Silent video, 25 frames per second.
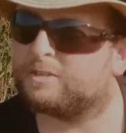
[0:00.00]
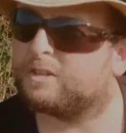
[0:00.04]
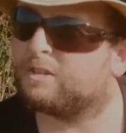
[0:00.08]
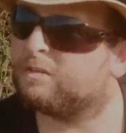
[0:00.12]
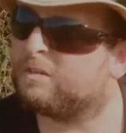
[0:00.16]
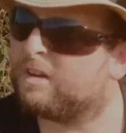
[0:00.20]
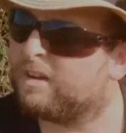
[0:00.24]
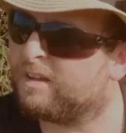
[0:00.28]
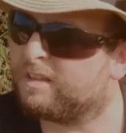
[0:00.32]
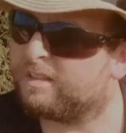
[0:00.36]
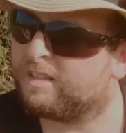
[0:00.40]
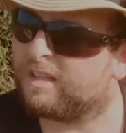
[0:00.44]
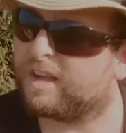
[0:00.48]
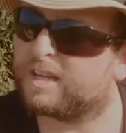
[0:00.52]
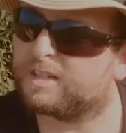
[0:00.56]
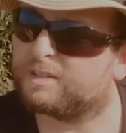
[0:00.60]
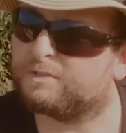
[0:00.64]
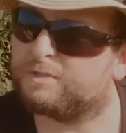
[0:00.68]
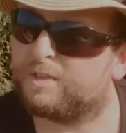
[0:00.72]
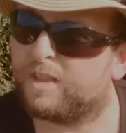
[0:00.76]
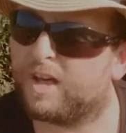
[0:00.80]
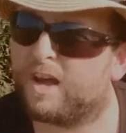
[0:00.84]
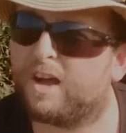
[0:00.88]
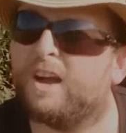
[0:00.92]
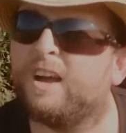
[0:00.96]
So thanks
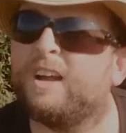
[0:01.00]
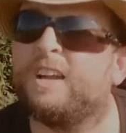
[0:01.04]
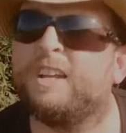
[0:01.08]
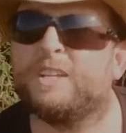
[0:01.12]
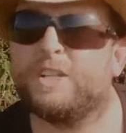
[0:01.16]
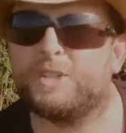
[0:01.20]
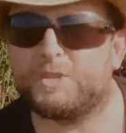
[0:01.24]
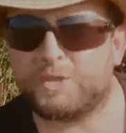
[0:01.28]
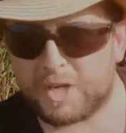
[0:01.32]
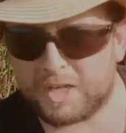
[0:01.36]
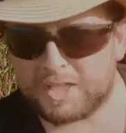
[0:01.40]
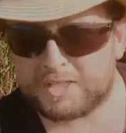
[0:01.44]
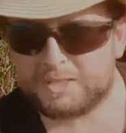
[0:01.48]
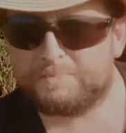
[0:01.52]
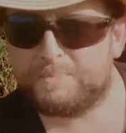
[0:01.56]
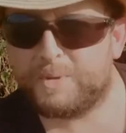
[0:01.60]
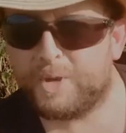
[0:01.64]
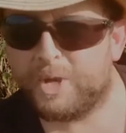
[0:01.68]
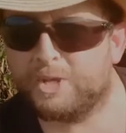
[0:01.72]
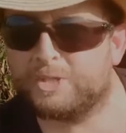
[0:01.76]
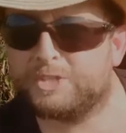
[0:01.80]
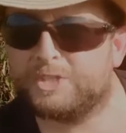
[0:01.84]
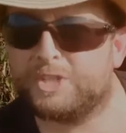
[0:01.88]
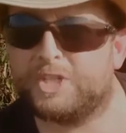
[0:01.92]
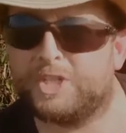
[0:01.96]
for that. You tried to
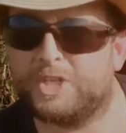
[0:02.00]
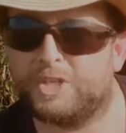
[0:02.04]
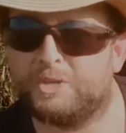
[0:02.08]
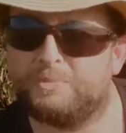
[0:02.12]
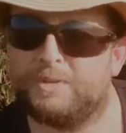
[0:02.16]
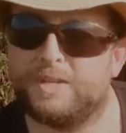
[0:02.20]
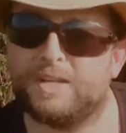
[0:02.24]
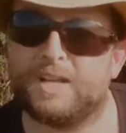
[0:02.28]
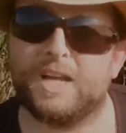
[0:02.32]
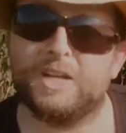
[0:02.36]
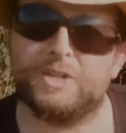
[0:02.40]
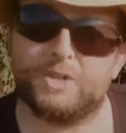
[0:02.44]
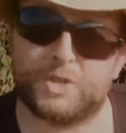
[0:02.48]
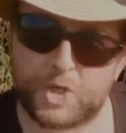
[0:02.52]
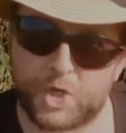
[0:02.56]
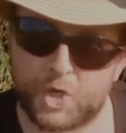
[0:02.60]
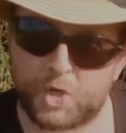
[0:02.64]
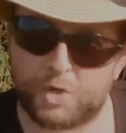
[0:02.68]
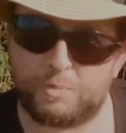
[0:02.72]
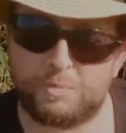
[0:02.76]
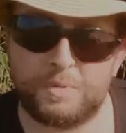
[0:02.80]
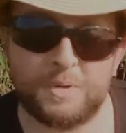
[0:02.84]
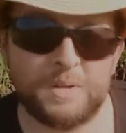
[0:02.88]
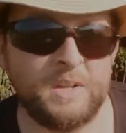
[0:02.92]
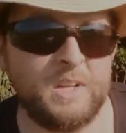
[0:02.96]
persecute me like
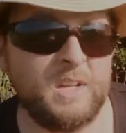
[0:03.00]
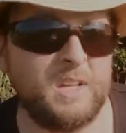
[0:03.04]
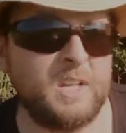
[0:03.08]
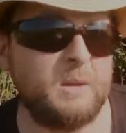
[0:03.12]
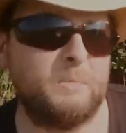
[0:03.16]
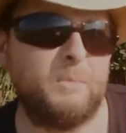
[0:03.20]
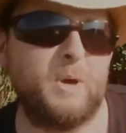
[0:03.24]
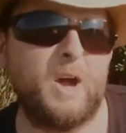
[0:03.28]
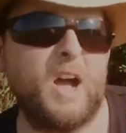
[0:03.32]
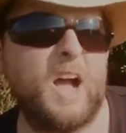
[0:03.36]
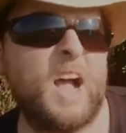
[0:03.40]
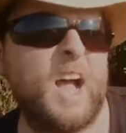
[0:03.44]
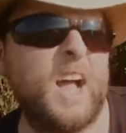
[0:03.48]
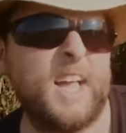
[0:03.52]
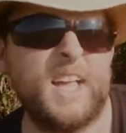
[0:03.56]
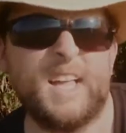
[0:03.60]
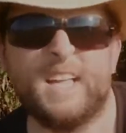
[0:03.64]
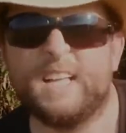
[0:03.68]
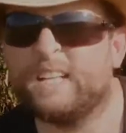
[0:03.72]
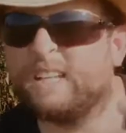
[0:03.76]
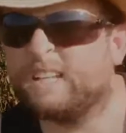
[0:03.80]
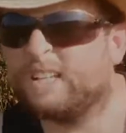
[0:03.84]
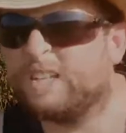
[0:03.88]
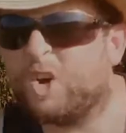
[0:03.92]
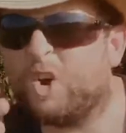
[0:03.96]
Job, but
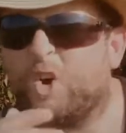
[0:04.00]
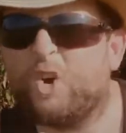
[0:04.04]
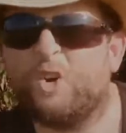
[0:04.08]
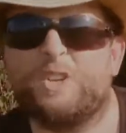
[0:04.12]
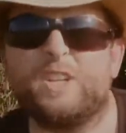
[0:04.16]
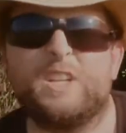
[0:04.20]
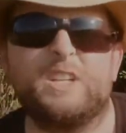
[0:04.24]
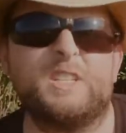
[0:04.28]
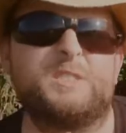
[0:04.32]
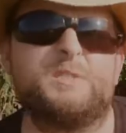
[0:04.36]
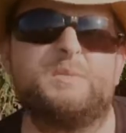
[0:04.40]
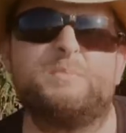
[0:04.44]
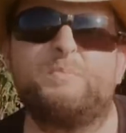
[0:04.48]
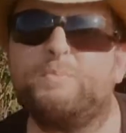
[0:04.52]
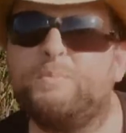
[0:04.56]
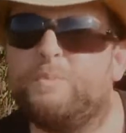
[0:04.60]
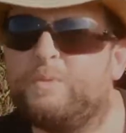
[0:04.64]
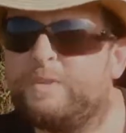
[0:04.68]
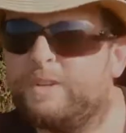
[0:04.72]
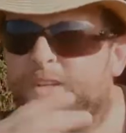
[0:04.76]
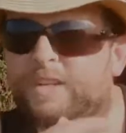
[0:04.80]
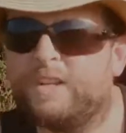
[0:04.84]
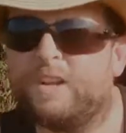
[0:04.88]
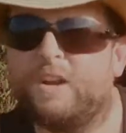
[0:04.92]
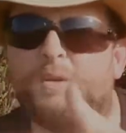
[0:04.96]
God has,
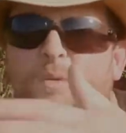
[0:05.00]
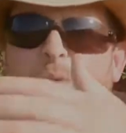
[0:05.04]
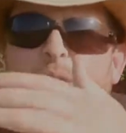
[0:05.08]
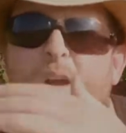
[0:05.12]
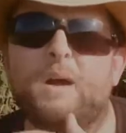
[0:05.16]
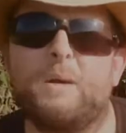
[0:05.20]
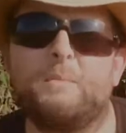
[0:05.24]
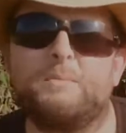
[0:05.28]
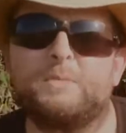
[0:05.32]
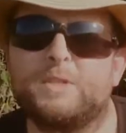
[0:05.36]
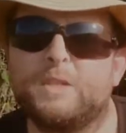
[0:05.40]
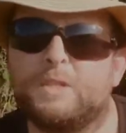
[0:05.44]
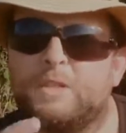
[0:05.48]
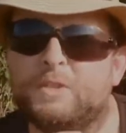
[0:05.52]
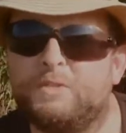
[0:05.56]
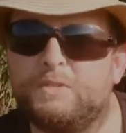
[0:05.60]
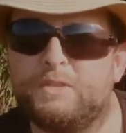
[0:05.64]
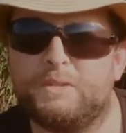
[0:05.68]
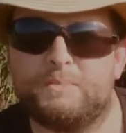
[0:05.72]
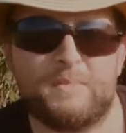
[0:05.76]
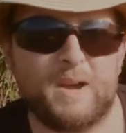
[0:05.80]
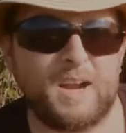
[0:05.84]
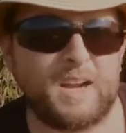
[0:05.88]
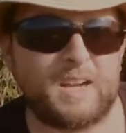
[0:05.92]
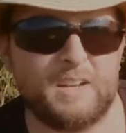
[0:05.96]
you know,
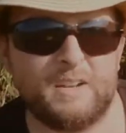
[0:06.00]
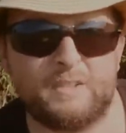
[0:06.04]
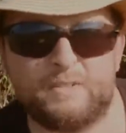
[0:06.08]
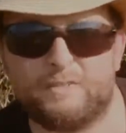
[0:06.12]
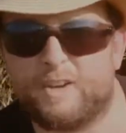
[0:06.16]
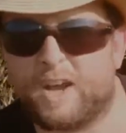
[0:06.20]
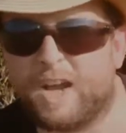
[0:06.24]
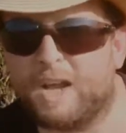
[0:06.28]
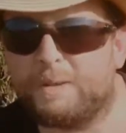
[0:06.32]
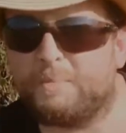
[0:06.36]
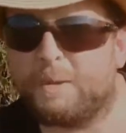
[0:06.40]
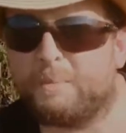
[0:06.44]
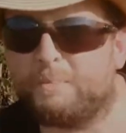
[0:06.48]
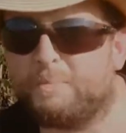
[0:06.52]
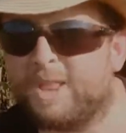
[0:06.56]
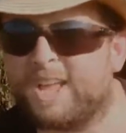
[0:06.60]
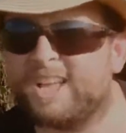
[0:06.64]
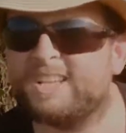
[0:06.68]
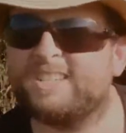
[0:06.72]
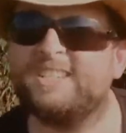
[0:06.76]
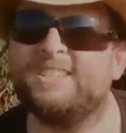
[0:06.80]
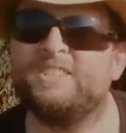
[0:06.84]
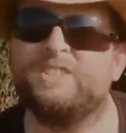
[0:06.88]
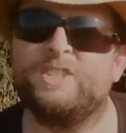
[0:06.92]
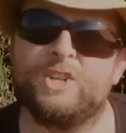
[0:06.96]
absolutely magnified my
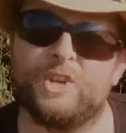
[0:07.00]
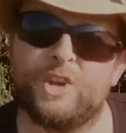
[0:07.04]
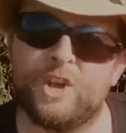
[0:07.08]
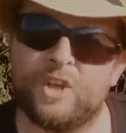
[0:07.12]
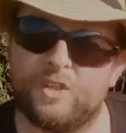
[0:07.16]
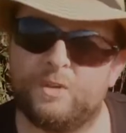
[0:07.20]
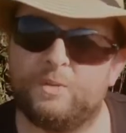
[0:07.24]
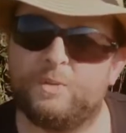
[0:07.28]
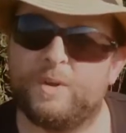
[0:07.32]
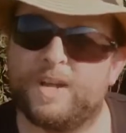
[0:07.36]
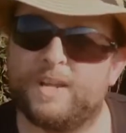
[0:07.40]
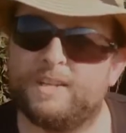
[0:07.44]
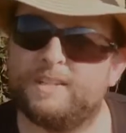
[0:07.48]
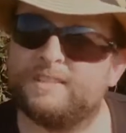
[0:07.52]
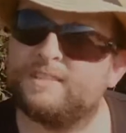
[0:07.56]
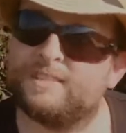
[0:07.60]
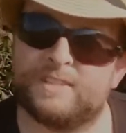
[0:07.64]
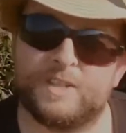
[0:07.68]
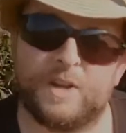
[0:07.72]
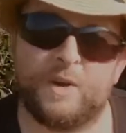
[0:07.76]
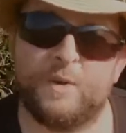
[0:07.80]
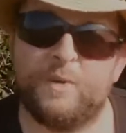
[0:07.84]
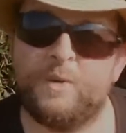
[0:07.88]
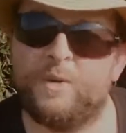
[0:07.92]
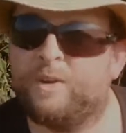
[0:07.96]
blessings in other ways.
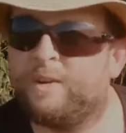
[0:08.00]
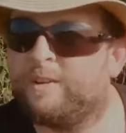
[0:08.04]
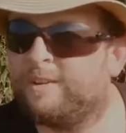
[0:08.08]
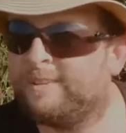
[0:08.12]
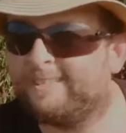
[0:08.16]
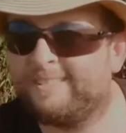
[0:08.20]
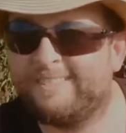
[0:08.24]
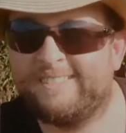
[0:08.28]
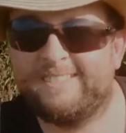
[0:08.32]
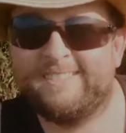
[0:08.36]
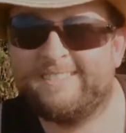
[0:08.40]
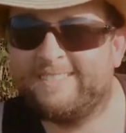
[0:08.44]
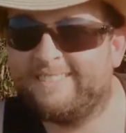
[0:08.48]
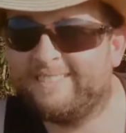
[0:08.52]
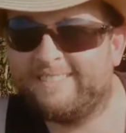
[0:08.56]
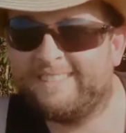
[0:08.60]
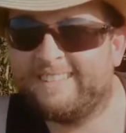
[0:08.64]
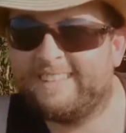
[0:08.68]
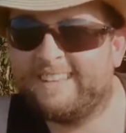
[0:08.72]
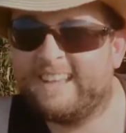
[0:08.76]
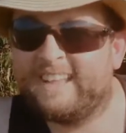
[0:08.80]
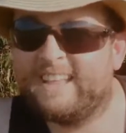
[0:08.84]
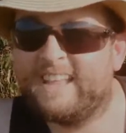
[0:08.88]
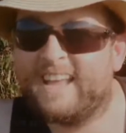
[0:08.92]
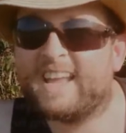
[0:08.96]
So
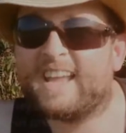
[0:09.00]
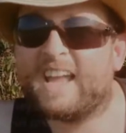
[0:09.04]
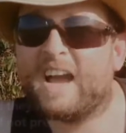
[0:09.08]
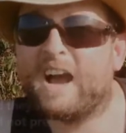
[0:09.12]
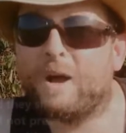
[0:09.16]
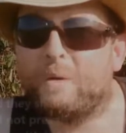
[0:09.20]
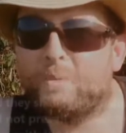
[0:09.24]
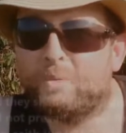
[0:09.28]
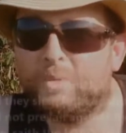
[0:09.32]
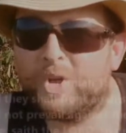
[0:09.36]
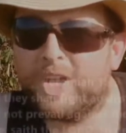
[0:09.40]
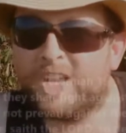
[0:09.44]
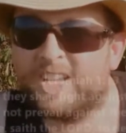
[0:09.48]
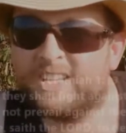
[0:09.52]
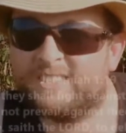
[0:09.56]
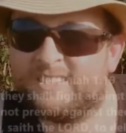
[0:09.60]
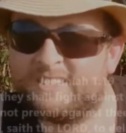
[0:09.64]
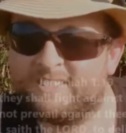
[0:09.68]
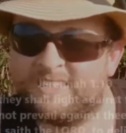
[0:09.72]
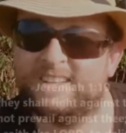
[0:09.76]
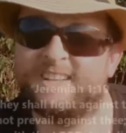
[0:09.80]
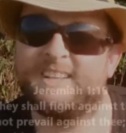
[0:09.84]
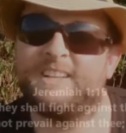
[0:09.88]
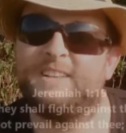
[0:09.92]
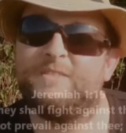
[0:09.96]
he can't win,
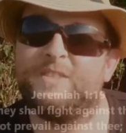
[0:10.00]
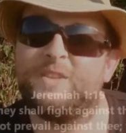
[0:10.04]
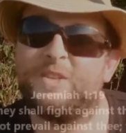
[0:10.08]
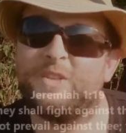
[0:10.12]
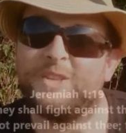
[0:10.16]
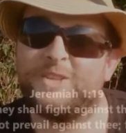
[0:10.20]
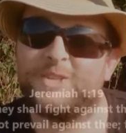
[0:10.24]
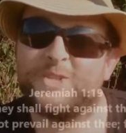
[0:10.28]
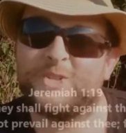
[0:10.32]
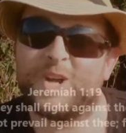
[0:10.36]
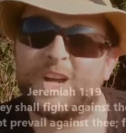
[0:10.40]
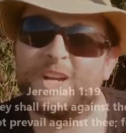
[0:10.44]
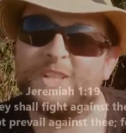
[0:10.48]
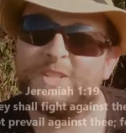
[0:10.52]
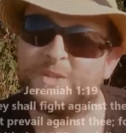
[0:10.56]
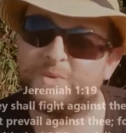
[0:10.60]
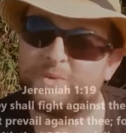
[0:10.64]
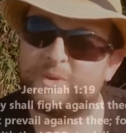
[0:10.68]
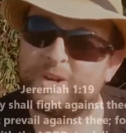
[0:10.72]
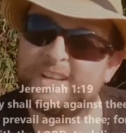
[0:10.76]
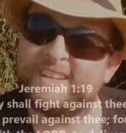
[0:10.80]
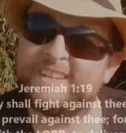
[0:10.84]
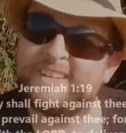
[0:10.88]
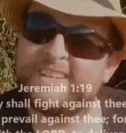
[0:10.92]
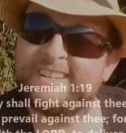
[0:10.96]
even though they tried to
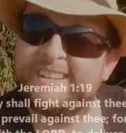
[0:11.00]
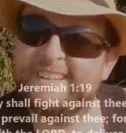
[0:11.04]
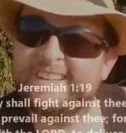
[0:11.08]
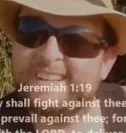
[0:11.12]
win.